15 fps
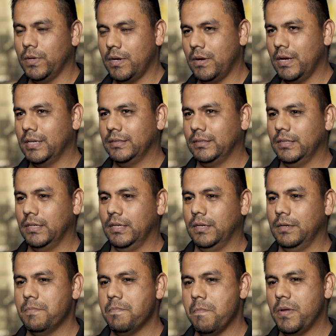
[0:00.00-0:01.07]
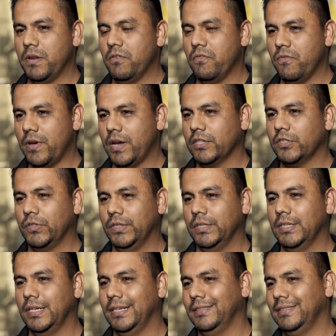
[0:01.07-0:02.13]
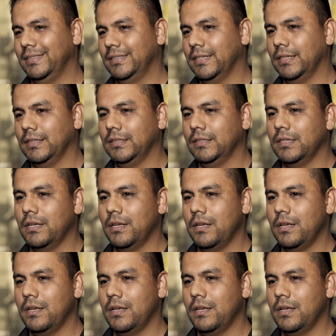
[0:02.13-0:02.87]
well as manufacturing and designing